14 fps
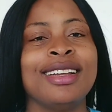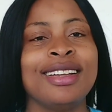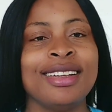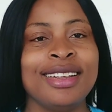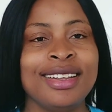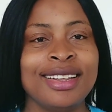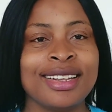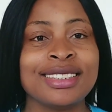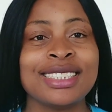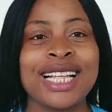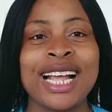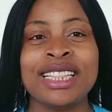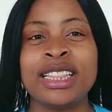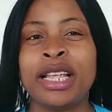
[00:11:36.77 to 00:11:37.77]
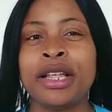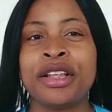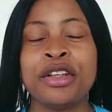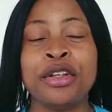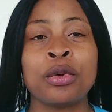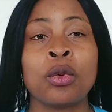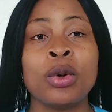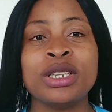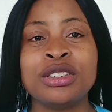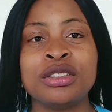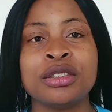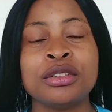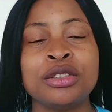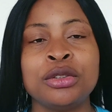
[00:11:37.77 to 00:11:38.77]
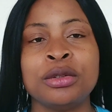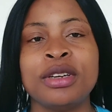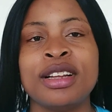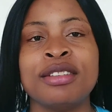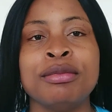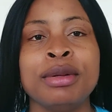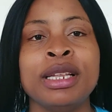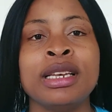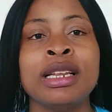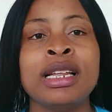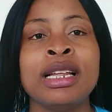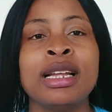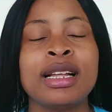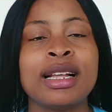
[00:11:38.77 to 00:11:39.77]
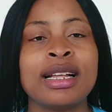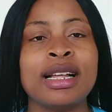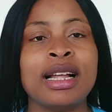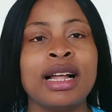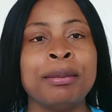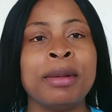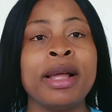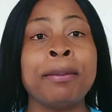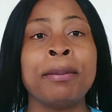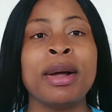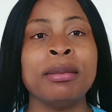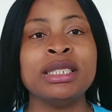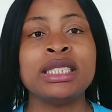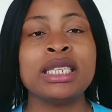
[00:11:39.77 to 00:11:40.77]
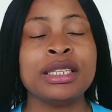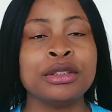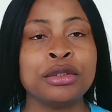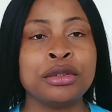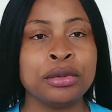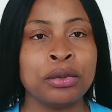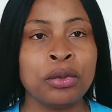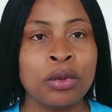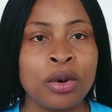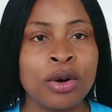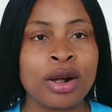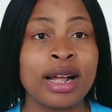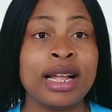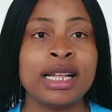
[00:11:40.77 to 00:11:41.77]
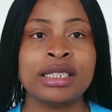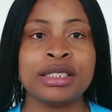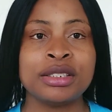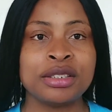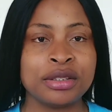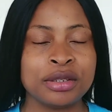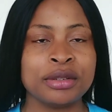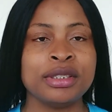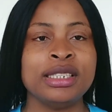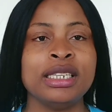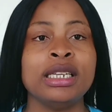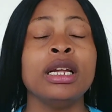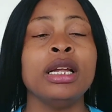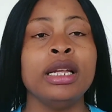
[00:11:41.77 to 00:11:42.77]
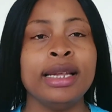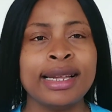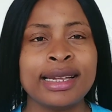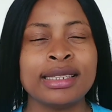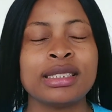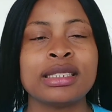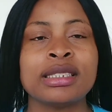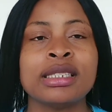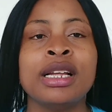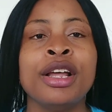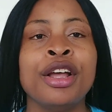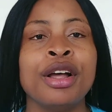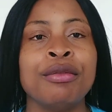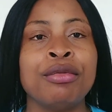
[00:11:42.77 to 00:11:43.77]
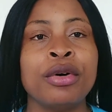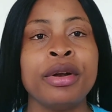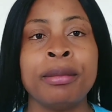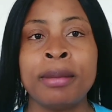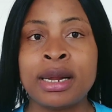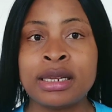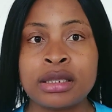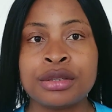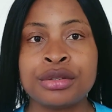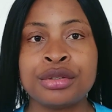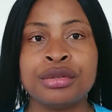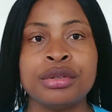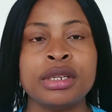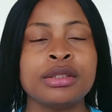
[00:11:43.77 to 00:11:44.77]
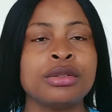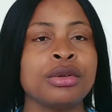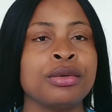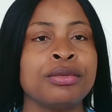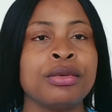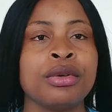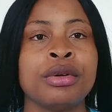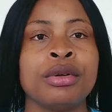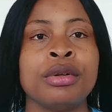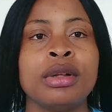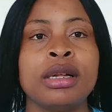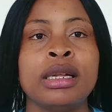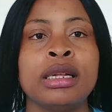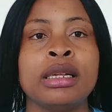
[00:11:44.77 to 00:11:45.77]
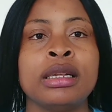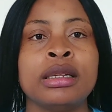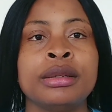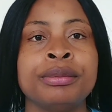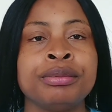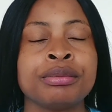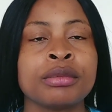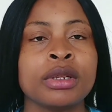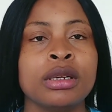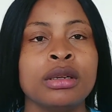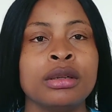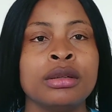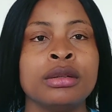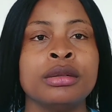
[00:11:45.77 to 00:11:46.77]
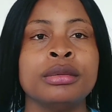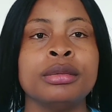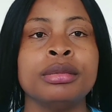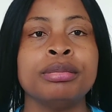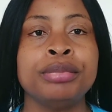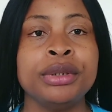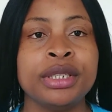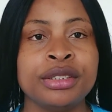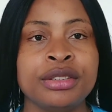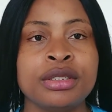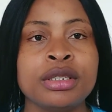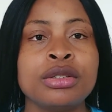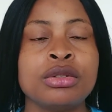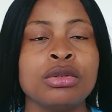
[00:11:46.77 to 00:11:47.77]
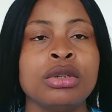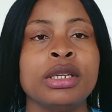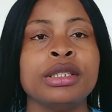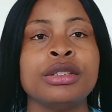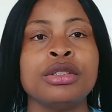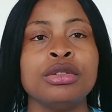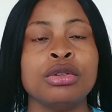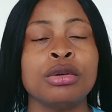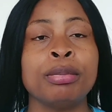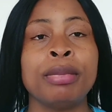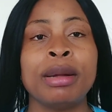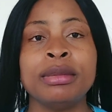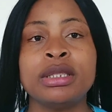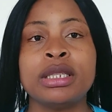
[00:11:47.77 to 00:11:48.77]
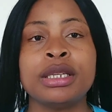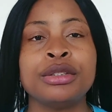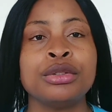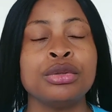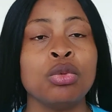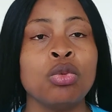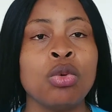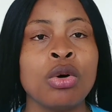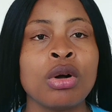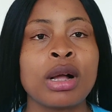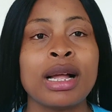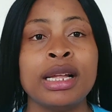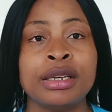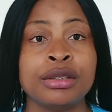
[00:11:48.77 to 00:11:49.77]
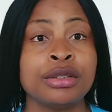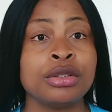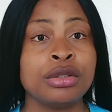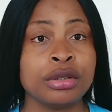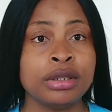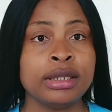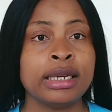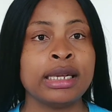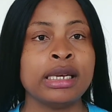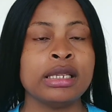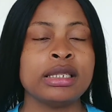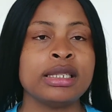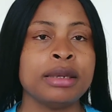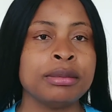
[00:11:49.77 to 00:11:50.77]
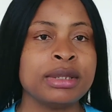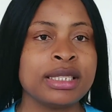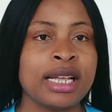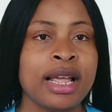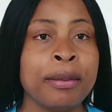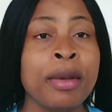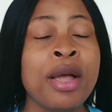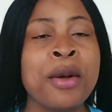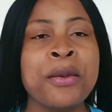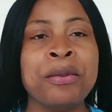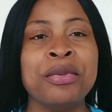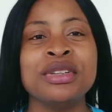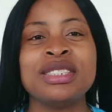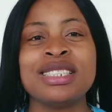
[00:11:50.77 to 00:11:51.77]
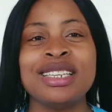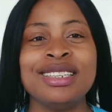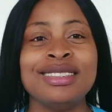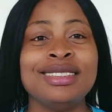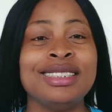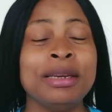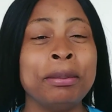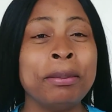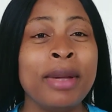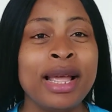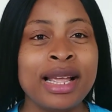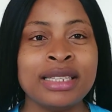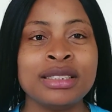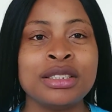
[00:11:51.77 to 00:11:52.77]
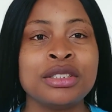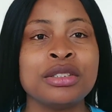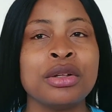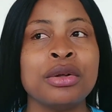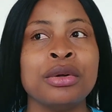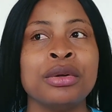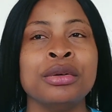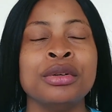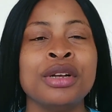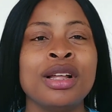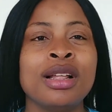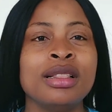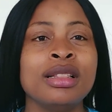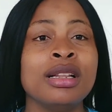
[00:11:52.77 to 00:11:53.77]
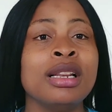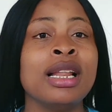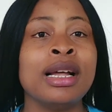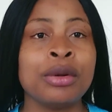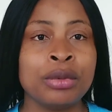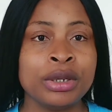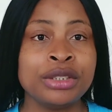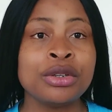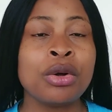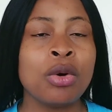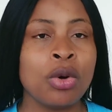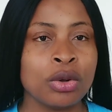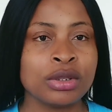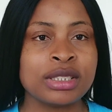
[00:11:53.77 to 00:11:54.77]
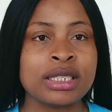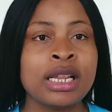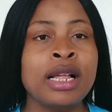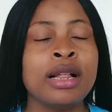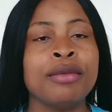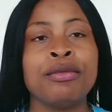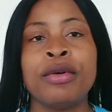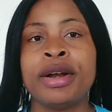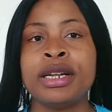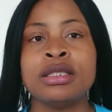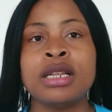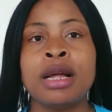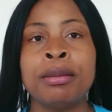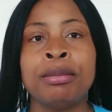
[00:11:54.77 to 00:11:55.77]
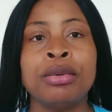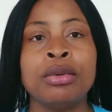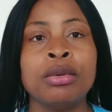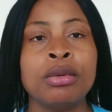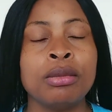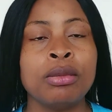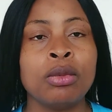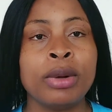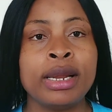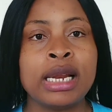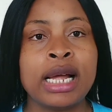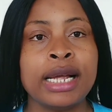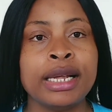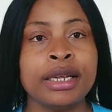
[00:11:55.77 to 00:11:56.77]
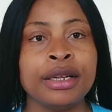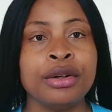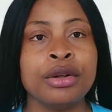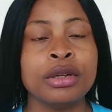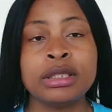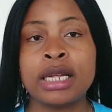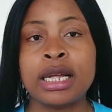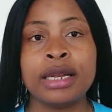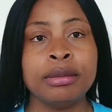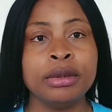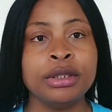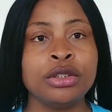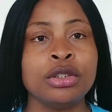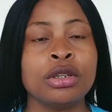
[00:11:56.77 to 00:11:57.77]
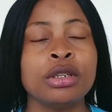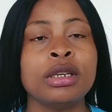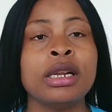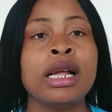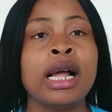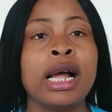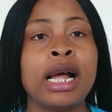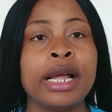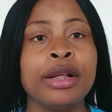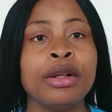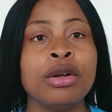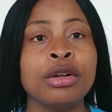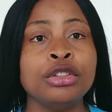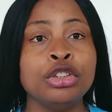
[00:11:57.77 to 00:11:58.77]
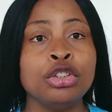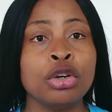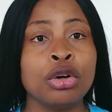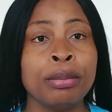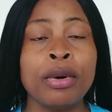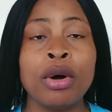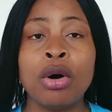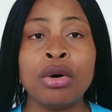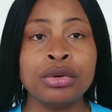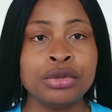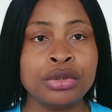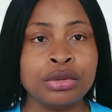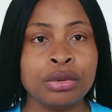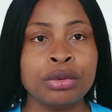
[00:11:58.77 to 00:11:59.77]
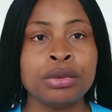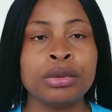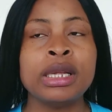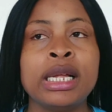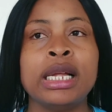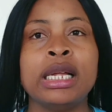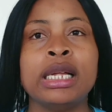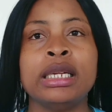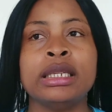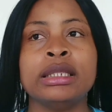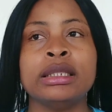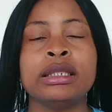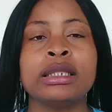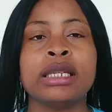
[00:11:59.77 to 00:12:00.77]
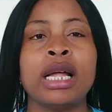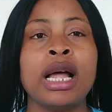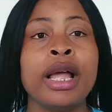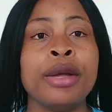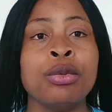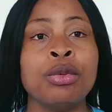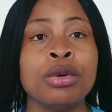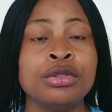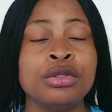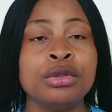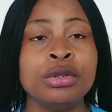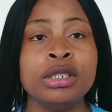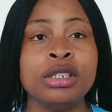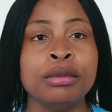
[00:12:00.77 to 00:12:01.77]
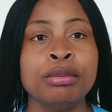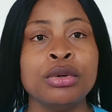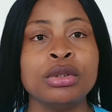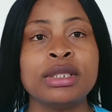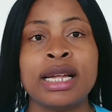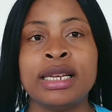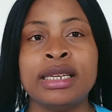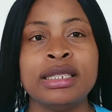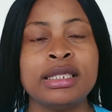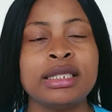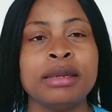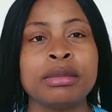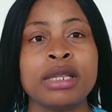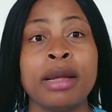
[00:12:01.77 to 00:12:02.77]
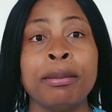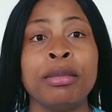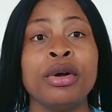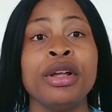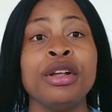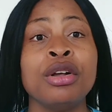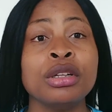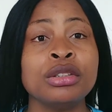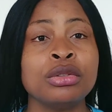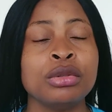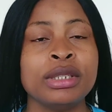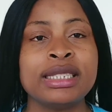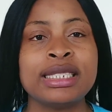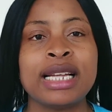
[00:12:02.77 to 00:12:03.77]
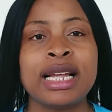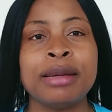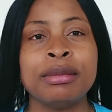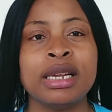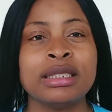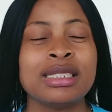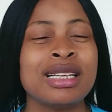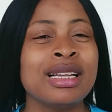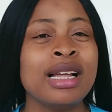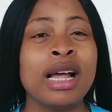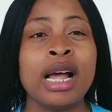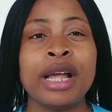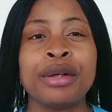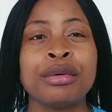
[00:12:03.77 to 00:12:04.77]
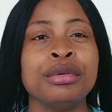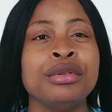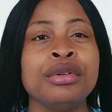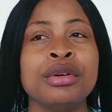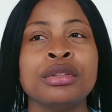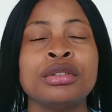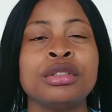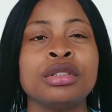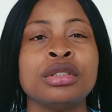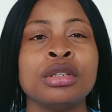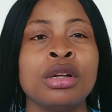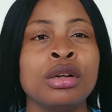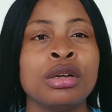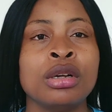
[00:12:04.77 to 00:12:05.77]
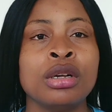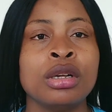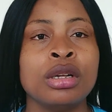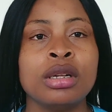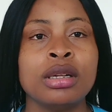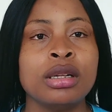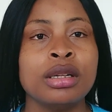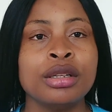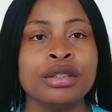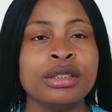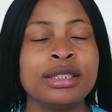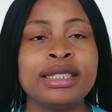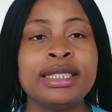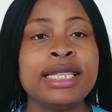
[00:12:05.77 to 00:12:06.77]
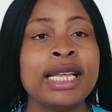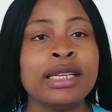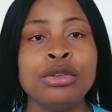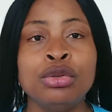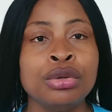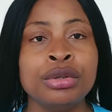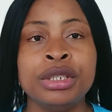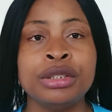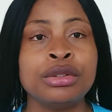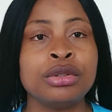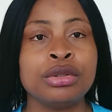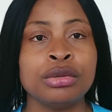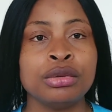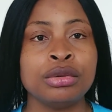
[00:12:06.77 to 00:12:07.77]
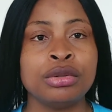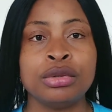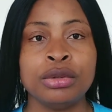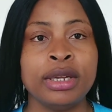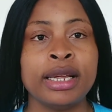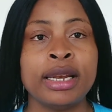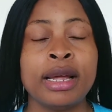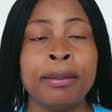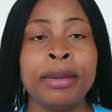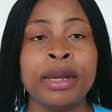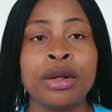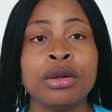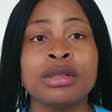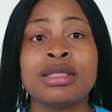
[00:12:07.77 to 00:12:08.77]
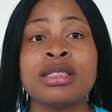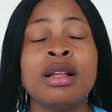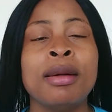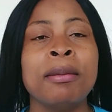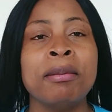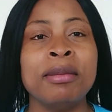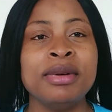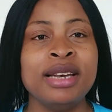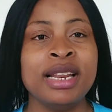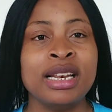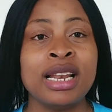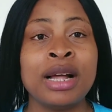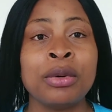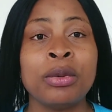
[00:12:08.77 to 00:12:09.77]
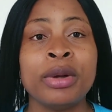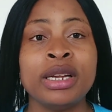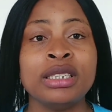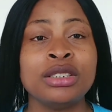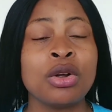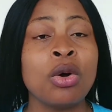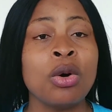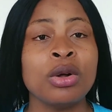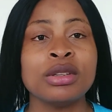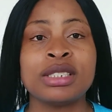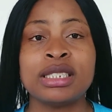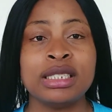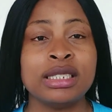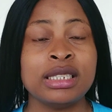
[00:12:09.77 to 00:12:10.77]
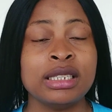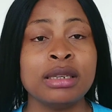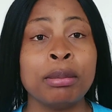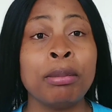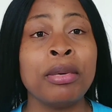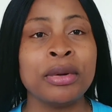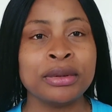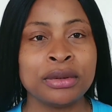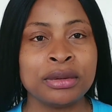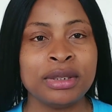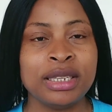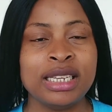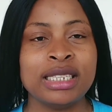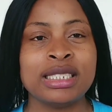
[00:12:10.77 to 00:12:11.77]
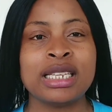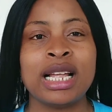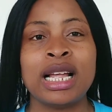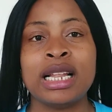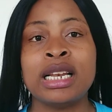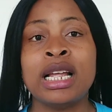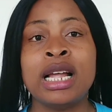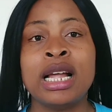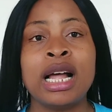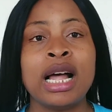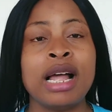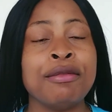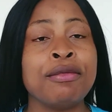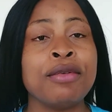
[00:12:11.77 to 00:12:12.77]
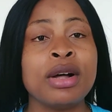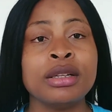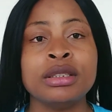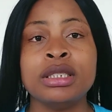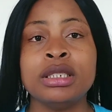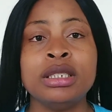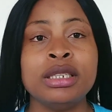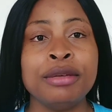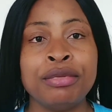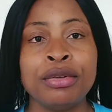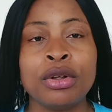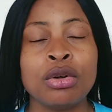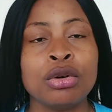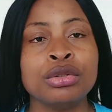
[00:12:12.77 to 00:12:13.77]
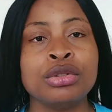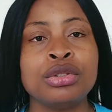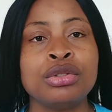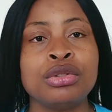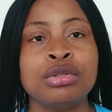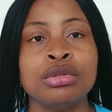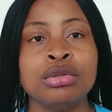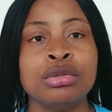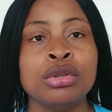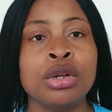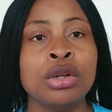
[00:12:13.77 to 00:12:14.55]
Yes, I think your question should have been, am I permitted to work and study? Yes, for a master's student or for a PhD student, you're permitted to work and study at the same time, but it depends on the language course. For example, when I got admission, I got job also, and I was doing the both at the same time, but it got to a time that I could not do the two together because the language course is in Portuguese and I found it difficult to